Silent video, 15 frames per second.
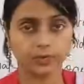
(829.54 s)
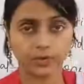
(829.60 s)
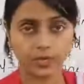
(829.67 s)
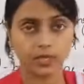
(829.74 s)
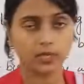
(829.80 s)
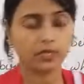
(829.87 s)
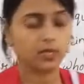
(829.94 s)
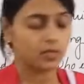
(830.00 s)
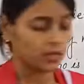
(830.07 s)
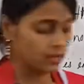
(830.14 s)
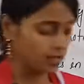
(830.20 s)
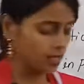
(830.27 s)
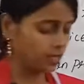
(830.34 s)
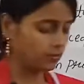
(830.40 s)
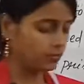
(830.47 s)
we?
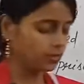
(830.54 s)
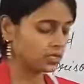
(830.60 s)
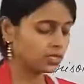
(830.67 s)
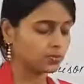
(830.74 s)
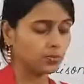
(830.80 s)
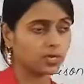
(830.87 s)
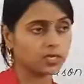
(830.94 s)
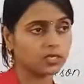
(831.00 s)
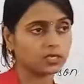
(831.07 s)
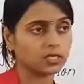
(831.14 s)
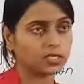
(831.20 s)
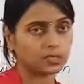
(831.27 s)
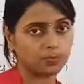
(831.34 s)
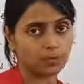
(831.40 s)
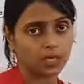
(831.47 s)
Then Mrs. Parker
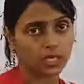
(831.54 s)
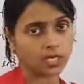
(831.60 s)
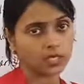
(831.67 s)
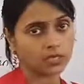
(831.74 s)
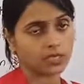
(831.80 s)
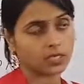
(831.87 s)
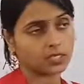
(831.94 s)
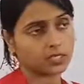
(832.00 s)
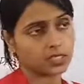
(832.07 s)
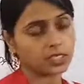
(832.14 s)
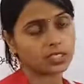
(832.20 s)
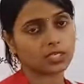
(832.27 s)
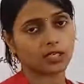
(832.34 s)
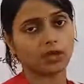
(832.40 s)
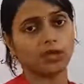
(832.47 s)
is speaking that
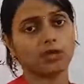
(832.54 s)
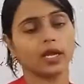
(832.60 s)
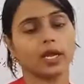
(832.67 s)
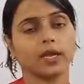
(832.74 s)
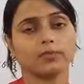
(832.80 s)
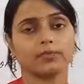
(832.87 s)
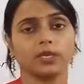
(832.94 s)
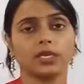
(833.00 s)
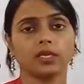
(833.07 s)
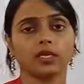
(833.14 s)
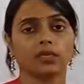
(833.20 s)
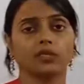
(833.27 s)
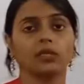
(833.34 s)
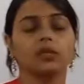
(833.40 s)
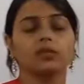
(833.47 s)
since long I have
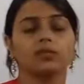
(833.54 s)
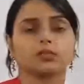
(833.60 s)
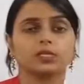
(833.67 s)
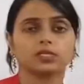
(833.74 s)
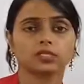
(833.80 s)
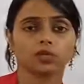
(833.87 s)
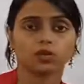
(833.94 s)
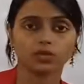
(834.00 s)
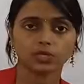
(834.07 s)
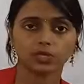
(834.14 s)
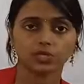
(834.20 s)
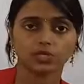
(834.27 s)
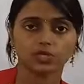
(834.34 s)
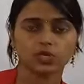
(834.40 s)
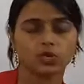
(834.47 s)
taken this
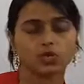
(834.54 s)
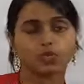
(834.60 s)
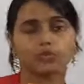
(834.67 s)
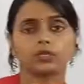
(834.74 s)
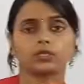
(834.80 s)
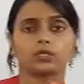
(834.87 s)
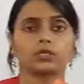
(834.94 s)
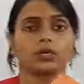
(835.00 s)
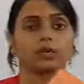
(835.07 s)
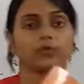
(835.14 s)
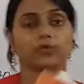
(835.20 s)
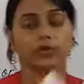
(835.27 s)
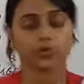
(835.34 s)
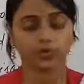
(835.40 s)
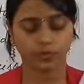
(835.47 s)
cottage, we three are
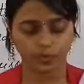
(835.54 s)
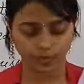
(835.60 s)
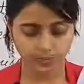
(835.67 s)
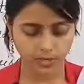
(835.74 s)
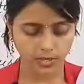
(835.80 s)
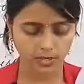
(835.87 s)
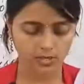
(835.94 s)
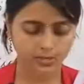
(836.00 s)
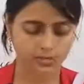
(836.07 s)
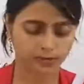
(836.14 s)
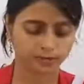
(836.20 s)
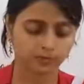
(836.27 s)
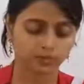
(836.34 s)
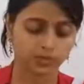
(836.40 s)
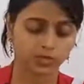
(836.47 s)
quite good friends.
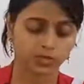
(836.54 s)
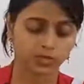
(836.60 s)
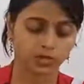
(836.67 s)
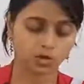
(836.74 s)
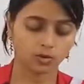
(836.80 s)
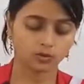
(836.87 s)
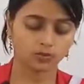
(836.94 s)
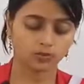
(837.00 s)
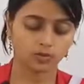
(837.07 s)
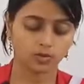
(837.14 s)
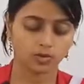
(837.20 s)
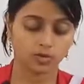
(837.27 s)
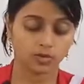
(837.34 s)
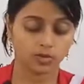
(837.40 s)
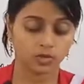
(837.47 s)

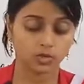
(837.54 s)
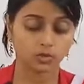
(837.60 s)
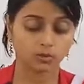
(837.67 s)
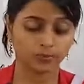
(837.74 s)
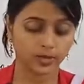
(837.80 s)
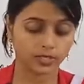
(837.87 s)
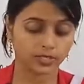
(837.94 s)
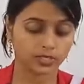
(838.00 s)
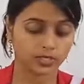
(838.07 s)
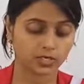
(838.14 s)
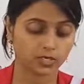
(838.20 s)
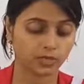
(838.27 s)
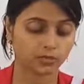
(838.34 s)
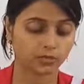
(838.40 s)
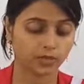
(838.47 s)
Tom, you bet
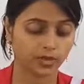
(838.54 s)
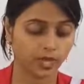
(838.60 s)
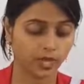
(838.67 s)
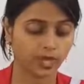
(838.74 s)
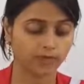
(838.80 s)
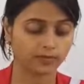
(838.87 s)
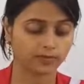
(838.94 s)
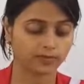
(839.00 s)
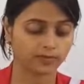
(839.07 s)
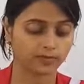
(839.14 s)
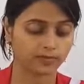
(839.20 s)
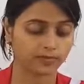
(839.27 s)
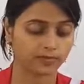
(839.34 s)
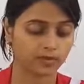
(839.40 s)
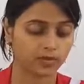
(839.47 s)
we have.
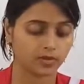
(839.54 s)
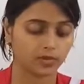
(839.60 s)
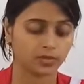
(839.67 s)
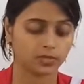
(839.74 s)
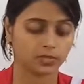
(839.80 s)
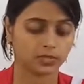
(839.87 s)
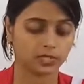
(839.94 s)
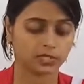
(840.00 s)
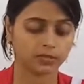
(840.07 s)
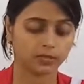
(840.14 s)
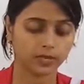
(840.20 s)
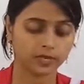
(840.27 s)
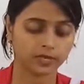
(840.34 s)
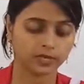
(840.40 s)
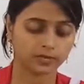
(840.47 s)
Mrs.
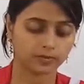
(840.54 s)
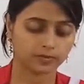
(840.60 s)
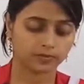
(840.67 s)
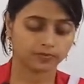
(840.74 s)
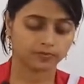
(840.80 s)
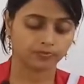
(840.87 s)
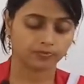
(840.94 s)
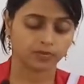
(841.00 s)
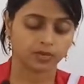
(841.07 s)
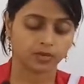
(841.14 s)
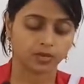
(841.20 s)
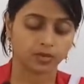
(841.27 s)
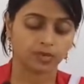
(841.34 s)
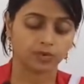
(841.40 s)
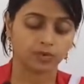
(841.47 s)
Parker,
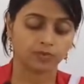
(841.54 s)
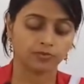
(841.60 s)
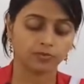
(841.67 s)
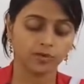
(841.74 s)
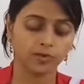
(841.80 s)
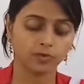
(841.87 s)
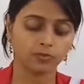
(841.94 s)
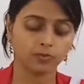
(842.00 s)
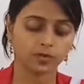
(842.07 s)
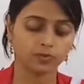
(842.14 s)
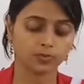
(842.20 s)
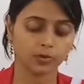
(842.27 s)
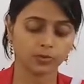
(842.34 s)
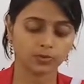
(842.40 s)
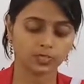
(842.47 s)
will you
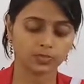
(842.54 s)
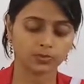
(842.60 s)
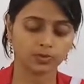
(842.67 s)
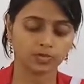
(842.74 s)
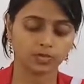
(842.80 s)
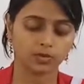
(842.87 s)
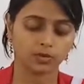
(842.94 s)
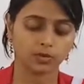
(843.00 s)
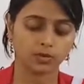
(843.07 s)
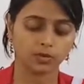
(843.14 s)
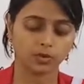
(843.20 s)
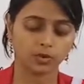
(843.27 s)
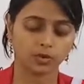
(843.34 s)
both promise me on your